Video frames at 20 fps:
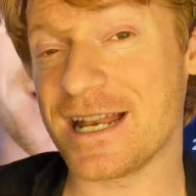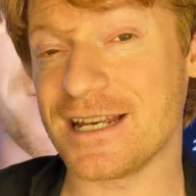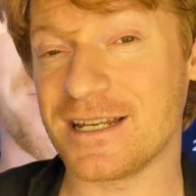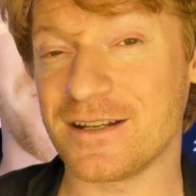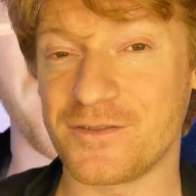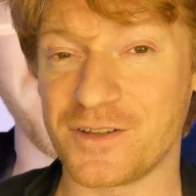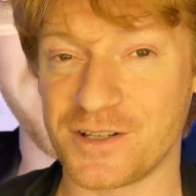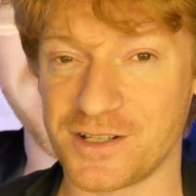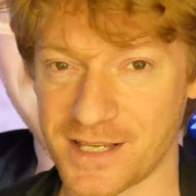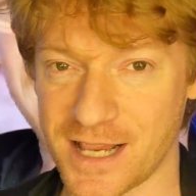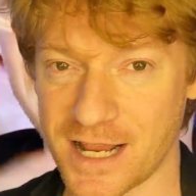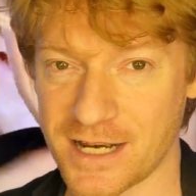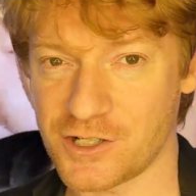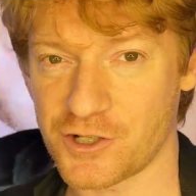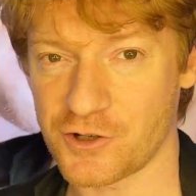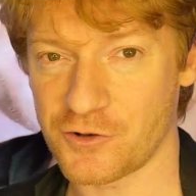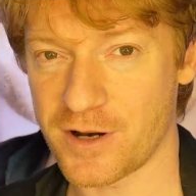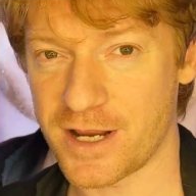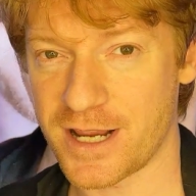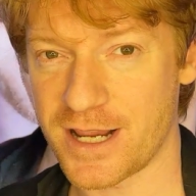end of the
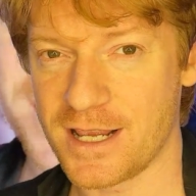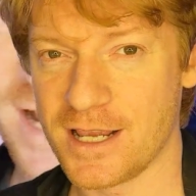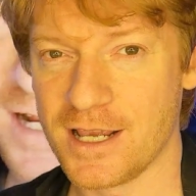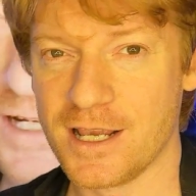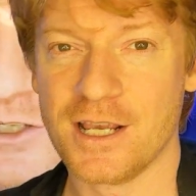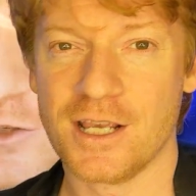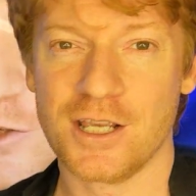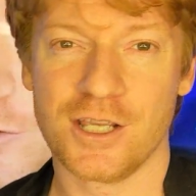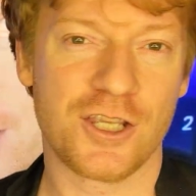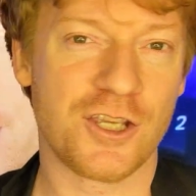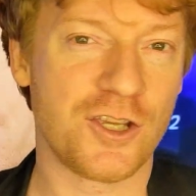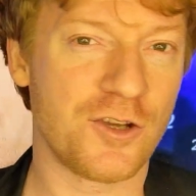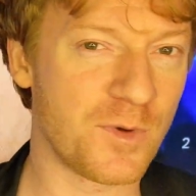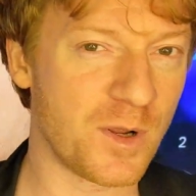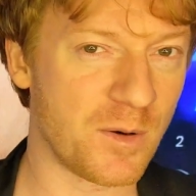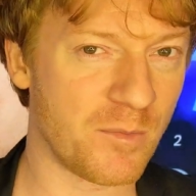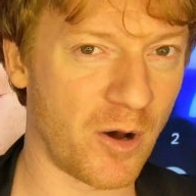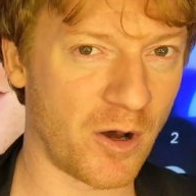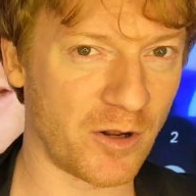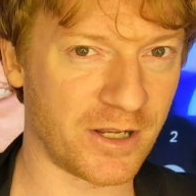century,
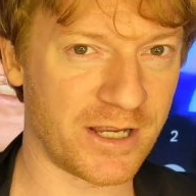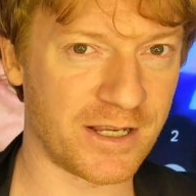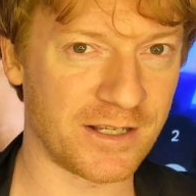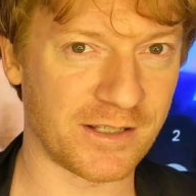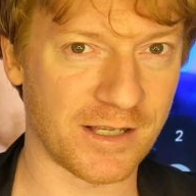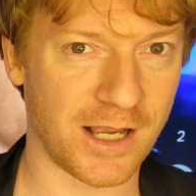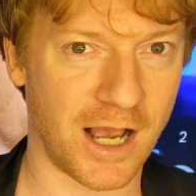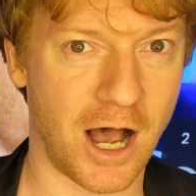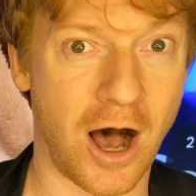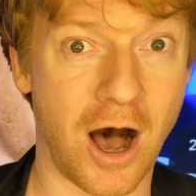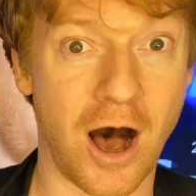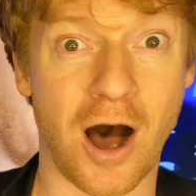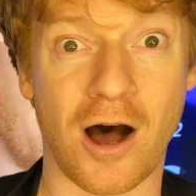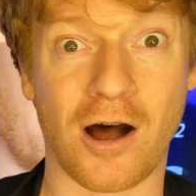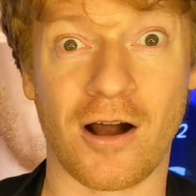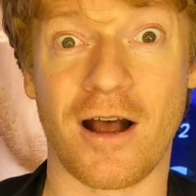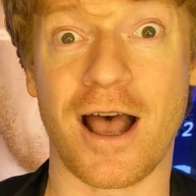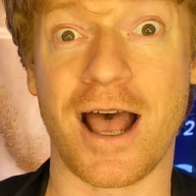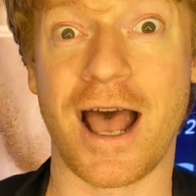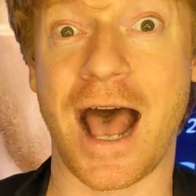human bodies
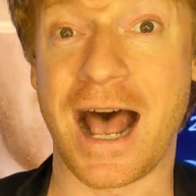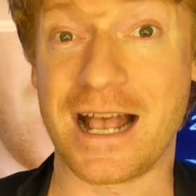are,